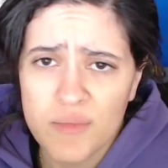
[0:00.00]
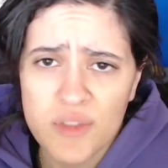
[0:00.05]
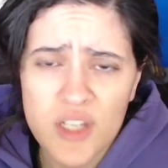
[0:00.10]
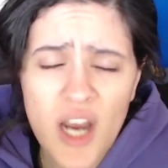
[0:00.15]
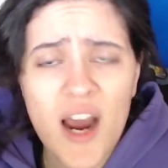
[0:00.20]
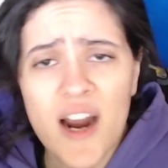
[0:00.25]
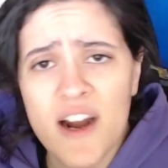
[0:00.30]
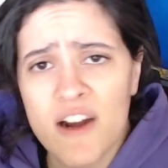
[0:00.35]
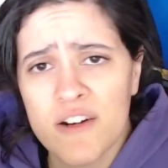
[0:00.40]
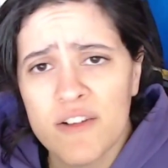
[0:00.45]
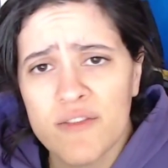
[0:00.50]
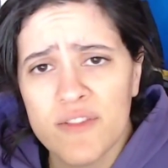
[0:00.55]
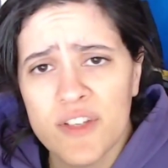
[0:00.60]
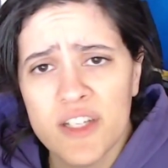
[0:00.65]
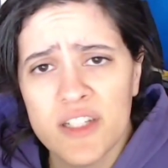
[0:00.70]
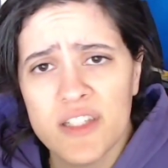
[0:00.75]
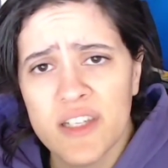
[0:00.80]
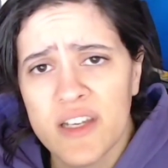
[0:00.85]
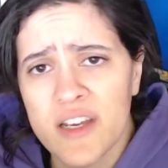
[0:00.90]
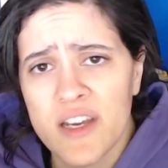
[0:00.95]
Tired of
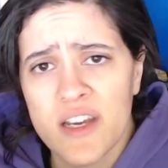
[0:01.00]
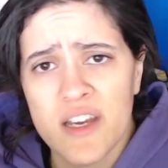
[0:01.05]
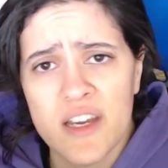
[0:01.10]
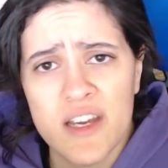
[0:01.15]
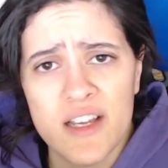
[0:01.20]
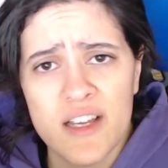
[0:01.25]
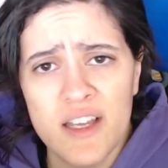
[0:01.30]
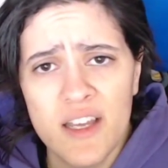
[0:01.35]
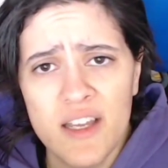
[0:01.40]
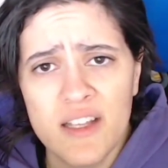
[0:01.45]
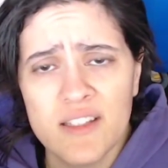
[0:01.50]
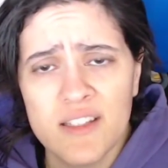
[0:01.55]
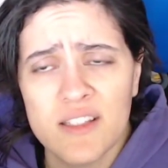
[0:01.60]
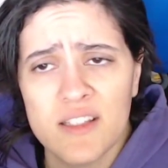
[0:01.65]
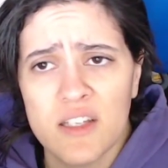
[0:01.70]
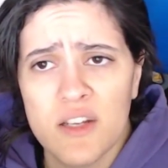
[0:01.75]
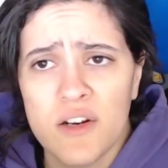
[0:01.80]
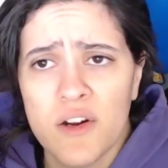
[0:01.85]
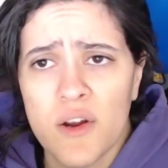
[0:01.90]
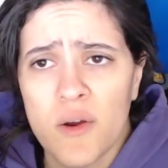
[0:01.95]
it.
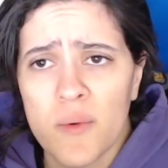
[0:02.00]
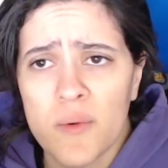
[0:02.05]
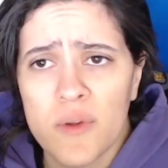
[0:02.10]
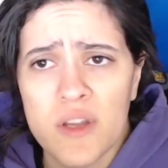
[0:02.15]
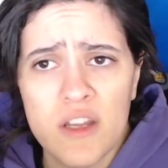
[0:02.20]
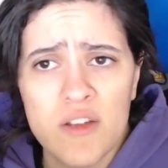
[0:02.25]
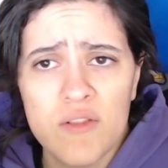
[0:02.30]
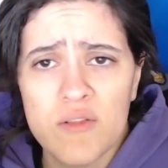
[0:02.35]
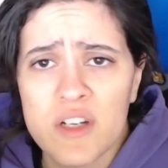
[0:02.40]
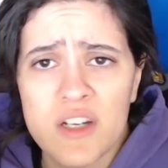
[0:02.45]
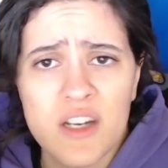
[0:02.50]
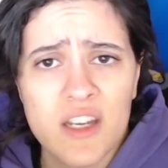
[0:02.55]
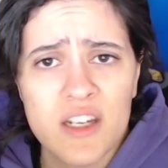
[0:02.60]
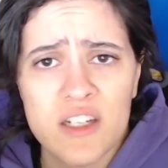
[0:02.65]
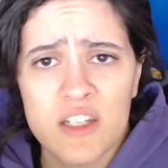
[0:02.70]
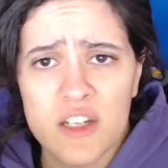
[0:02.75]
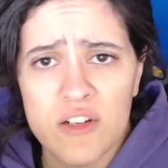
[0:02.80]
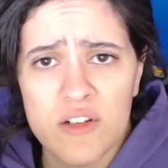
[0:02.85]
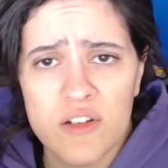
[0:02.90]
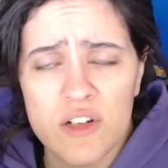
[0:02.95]
It's, you can
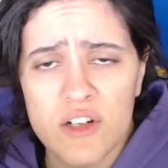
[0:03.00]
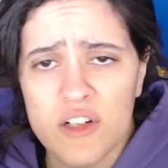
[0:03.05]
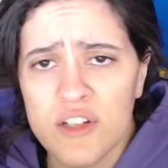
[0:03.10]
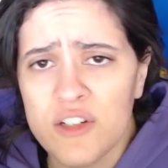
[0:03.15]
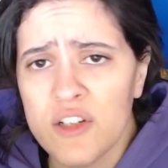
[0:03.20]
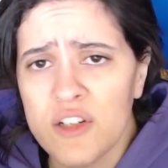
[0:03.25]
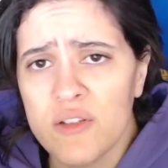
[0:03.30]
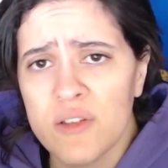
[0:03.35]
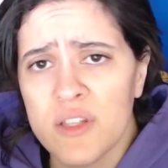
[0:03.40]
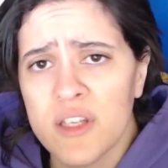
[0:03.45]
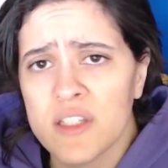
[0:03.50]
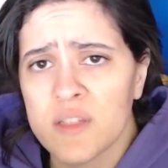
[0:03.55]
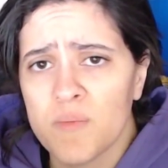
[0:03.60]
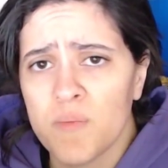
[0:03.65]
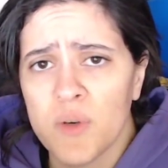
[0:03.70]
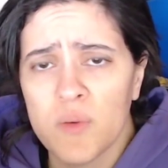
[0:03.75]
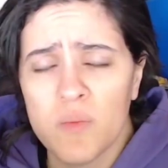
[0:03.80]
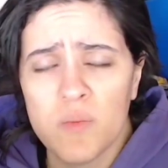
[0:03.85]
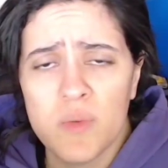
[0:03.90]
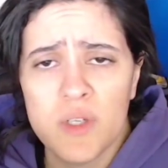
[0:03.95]
continue to do this,
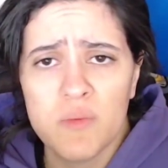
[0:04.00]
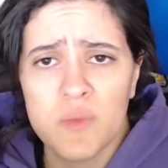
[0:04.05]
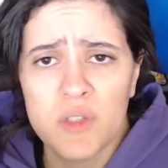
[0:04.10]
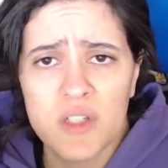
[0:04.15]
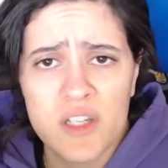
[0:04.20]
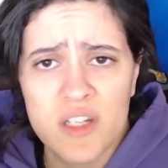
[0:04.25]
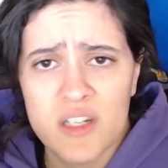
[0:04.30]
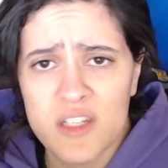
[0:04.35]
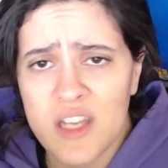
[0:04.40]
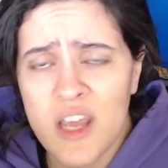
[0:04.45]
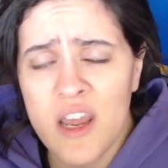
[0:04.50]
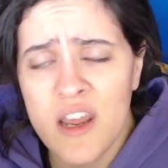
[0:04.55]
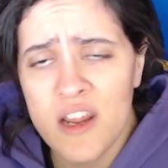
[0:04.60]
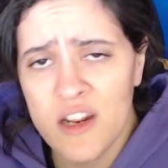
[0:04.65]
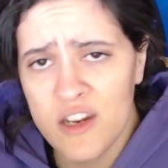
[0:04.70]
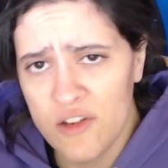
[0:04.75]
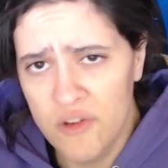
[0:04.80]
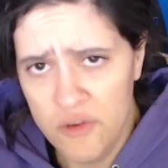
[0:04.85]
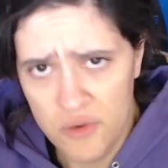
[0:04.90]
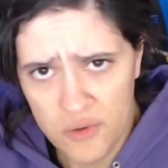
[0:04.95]
but we will
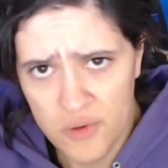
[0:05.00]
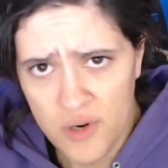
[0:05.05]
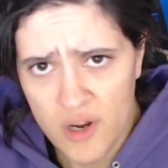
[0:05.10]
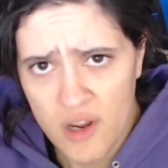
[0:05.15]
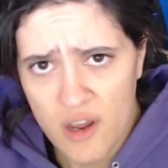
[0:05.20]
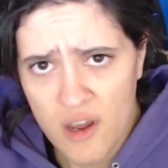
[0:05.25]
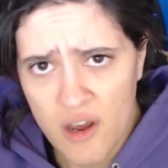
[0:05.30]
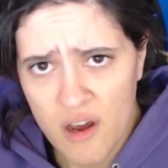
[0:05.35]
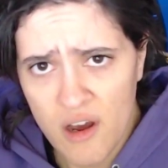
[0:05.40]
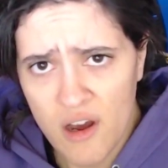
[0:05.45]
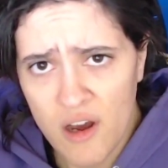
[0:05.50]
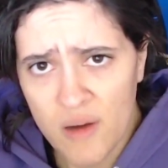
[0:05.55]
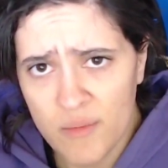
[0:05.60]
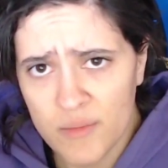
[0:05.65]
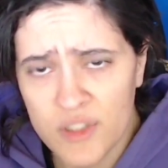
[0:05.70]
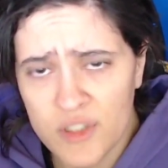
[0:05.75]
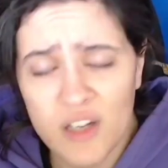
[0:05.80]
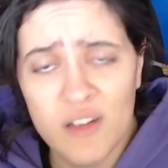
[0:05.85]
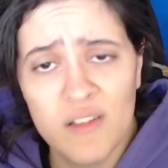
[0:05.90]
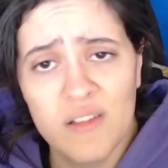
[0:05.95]
continue
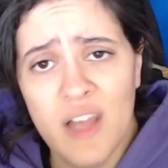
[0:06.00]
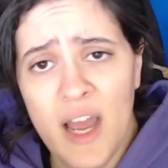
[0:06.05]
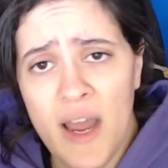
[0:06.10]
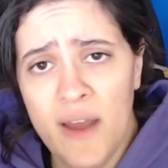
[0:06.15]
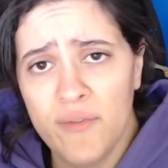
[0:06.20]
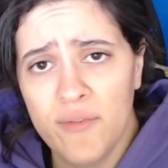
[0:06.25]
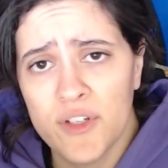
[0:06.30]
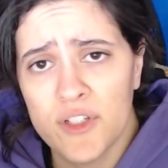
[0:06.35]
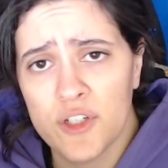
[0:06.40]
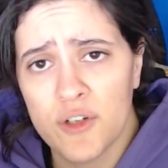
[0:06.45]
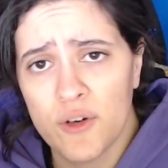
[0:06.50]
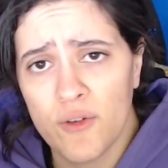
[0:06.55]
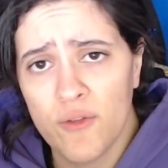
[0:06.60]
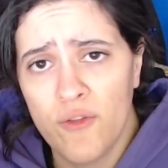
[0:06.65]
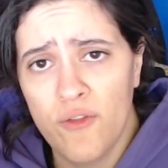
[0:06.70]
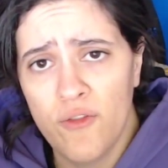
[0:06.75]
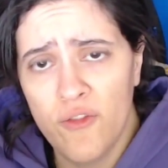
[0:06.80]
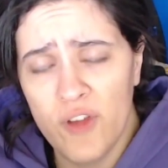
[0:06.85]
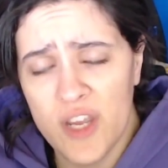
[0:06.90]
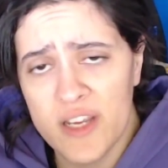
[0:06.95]
to laugh at your
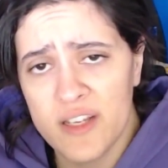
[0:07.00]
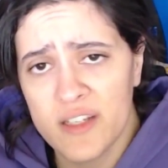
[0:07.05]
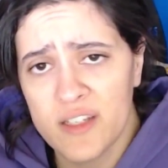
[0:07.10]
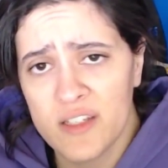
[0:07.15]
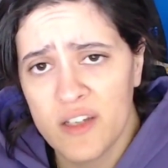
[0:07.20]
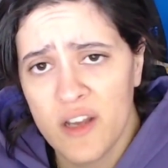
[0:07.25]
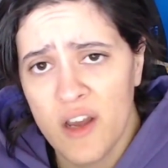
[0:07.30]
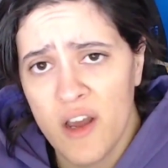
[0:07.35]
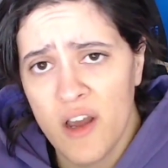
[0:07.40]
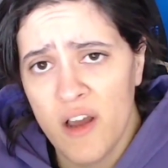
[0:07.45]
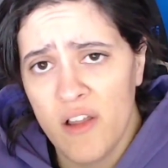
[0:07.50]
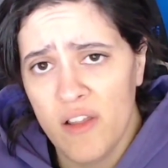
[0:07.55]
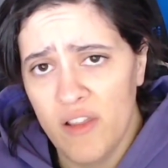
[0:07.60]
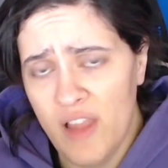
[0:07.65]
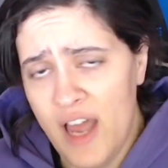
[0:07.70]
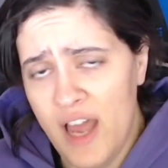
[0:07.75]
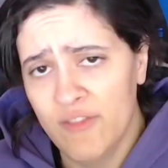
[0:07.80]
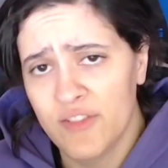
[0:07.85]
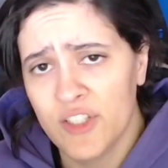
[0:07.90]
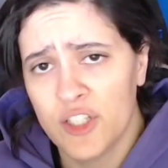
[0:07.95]
face,
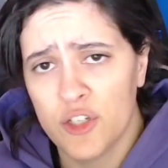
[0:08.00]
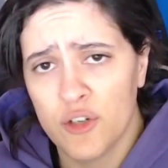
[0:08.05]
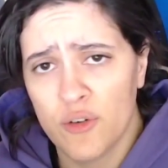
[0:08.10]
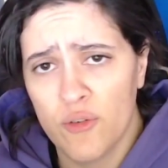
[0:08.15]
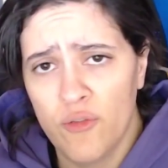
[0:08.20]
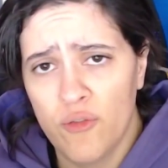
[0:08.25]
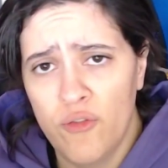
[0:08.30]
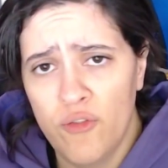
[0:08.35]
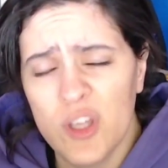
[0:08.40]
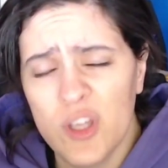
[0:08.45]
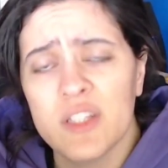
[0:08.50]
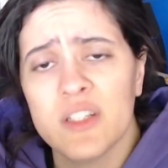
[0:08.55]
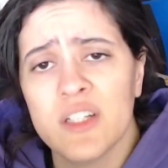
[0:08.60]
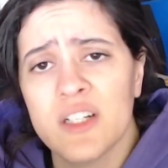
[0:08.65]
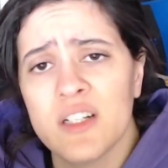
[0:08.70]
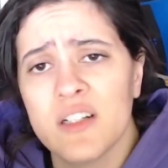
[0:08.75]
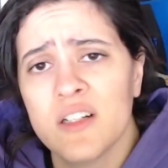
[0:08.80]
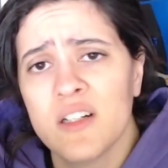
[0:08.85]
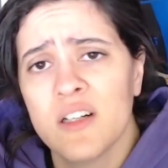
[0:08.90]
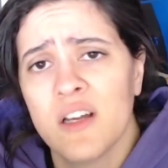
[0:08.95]
laugh at your
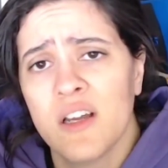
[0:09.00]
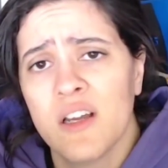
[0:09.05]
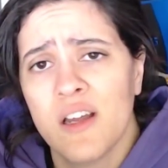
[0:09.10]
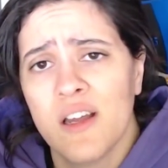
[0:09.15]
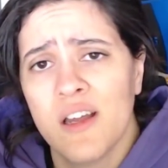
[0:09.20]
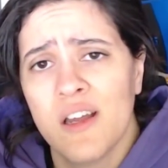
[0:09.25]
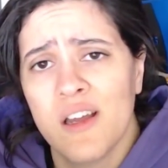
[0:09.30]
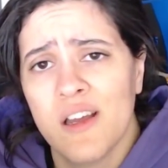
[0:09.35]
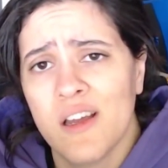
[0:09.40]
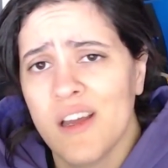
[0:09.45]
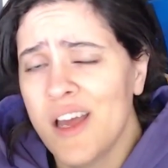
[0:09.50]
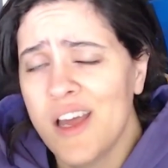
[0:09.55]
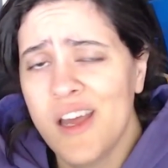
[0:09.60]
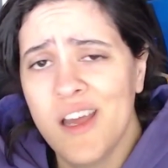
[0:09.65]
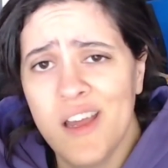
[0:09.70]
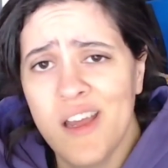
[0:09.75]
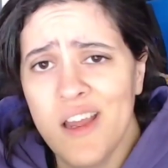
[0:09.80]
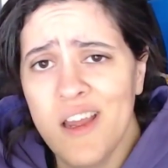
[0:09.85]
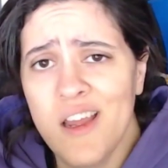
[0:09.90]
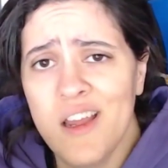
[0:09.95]
failure,
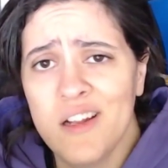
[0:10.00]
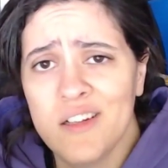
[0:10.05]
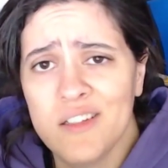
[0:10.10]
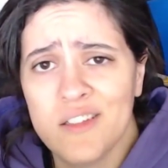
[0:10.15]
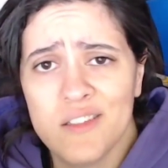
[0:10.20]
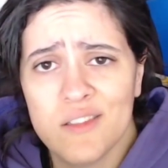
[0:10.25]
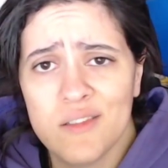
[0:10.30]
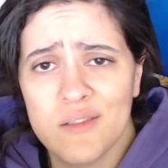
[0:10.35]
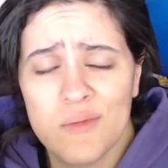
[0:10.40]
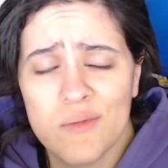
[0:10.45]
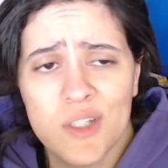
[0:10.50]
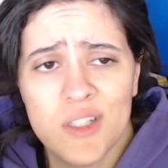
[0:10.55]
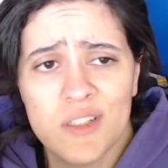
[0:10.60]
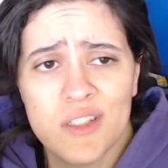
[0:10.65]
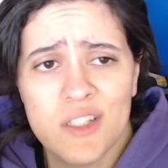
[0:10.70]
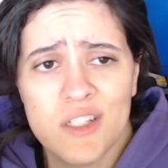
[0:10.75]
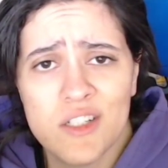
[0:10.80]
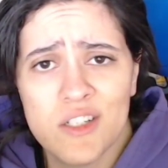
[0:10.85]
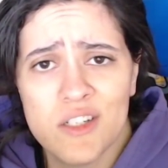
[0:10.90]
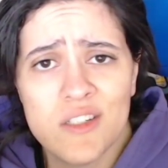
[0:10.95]
and
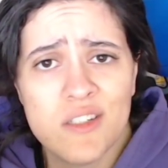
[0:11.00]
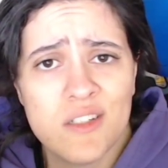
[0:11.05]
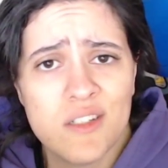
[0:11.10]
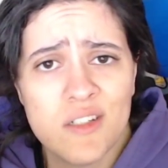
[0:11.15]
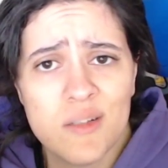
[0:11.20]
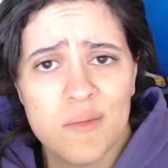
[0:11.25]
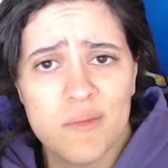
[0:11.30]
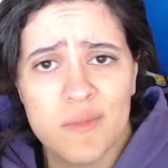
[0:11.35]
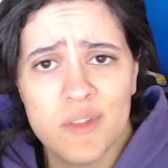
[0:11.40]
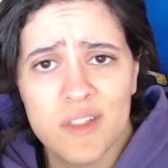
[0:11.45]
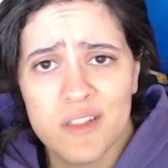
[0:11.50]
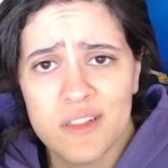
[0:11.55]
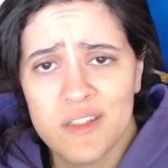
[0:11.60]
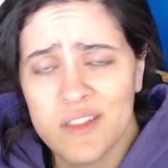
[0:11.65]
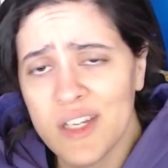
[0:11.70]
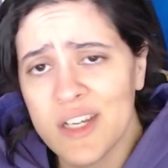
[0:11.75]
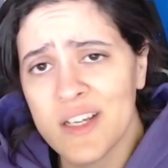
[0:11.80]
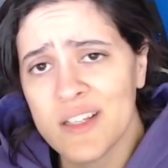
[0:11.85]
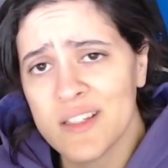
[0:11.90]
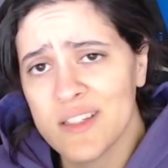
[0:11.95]
really just
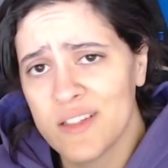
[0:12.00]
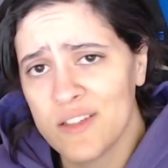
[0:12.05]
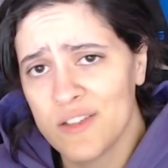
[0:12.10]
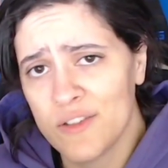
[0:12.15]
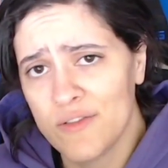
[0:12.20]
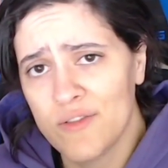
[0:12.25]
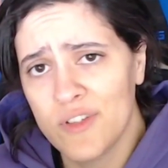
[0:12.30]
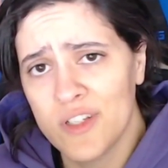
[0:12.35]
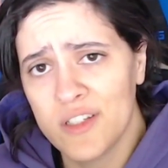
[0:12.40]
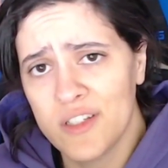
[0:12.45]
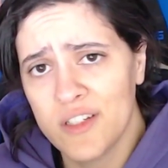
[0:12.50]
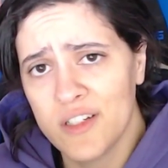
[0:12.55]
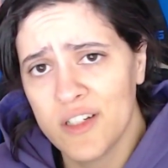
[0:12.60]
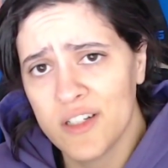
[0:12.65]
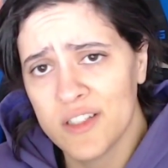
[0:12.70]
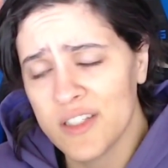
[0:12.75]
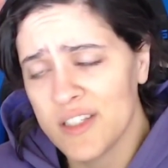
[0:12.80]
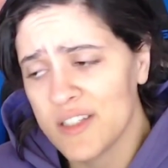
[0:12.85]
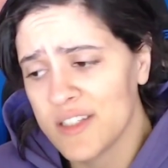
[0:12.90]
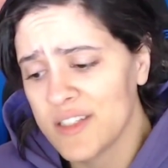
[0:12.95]
dance on your failure
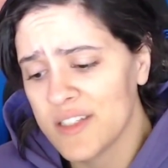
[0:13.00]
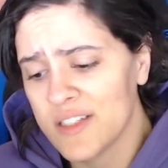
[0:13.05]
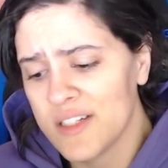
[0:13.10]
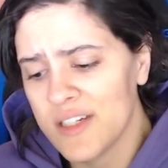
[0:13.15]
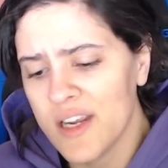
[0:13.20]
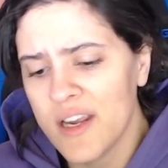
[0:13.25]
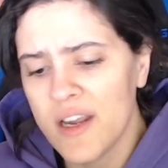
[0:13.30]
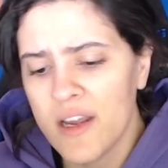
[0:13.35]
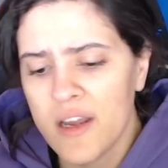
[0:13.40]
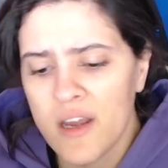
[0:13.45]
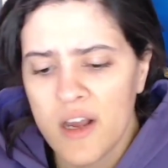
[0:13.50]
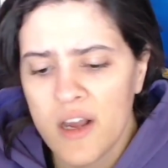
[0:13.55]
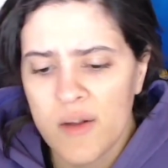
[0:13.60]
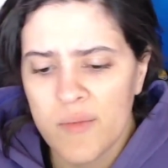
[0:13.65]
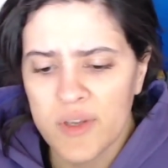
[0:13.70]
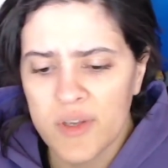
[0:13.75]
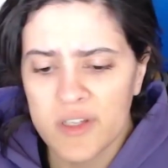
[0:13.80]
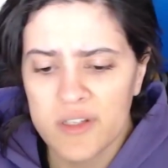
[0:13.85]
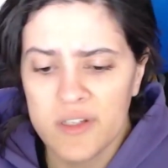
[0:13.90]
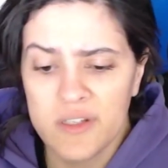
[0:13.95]
at the end of the day
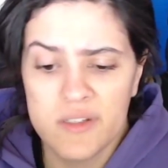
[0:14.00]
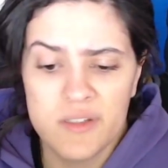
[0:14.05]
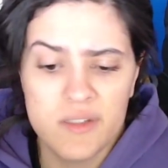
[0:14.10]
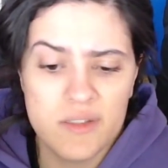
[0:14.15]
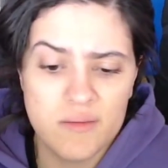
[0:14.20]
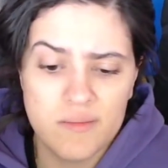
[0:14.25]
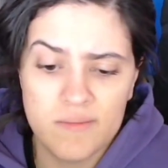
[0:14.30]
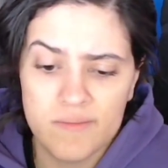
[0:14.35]
because